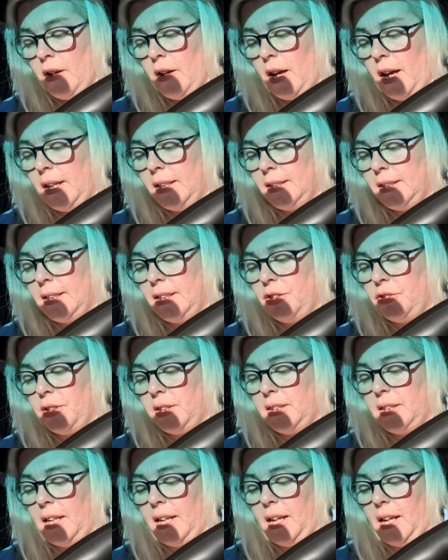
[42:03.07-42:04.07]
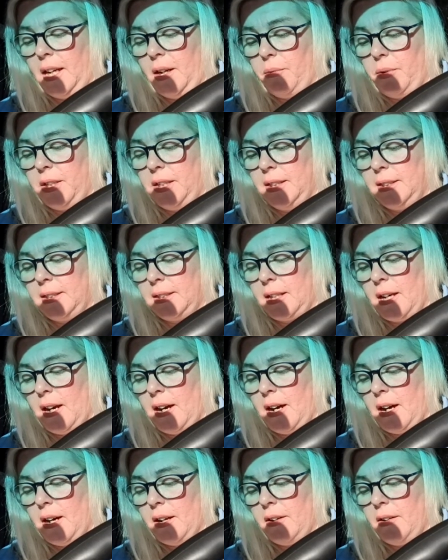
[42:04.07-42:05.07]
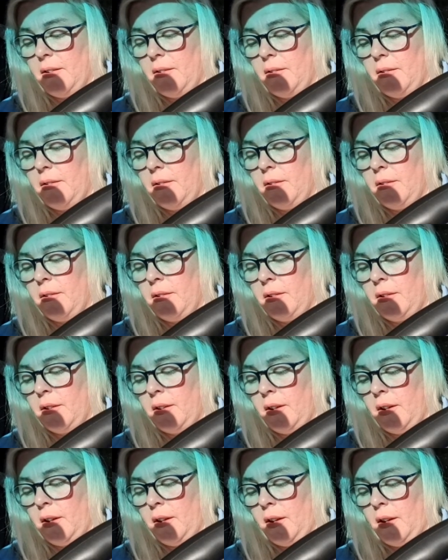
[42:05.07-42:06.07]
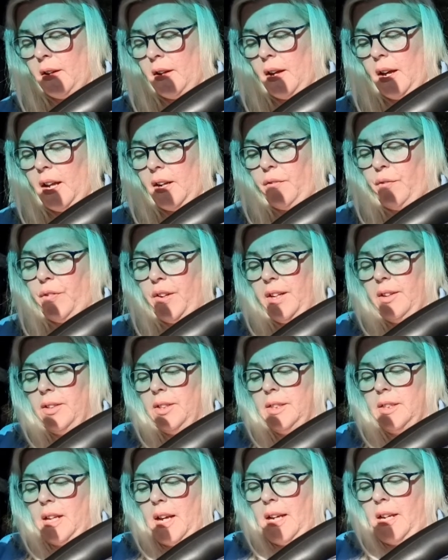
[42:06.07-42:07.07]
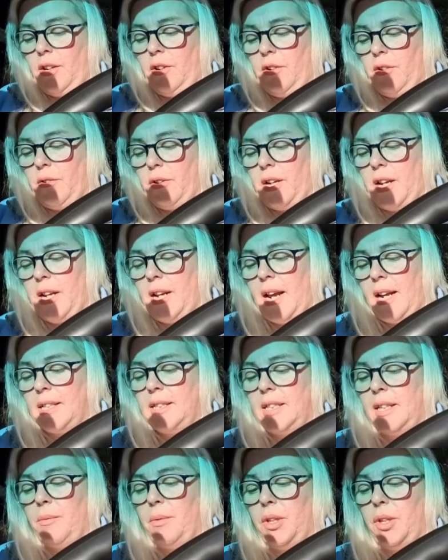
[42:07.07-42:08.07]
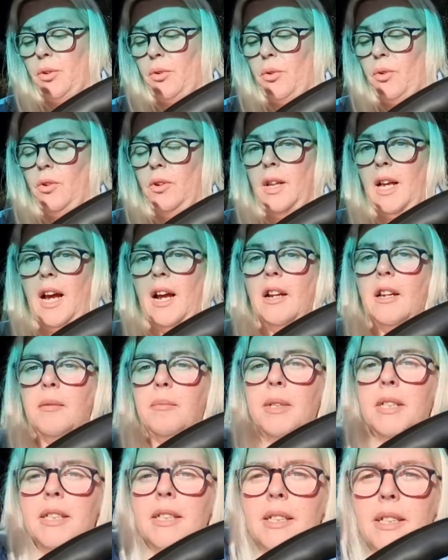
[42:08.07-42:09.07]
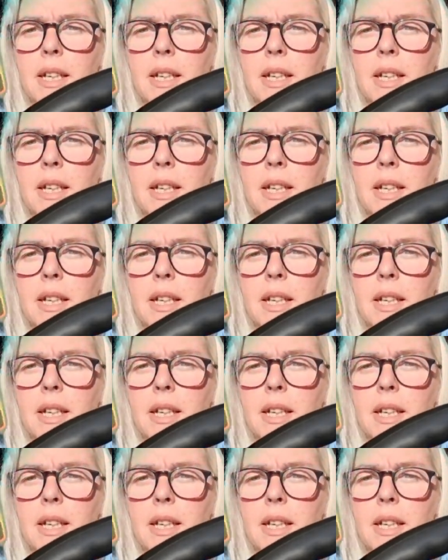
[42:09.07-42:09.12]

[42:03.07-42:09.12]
And it's interesting here with this card. It feels like you're connecting with all elements